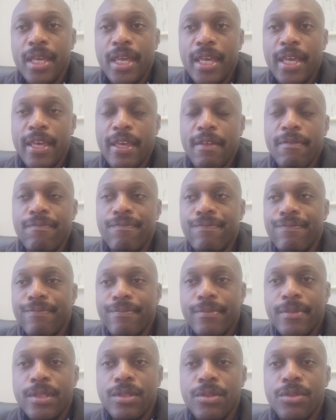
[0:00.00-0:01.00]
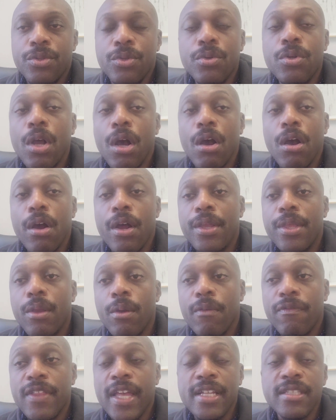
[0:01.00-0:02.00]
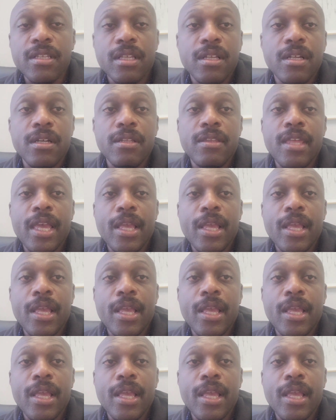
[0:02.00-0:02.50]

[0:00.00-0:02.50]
And you could argue if that's a good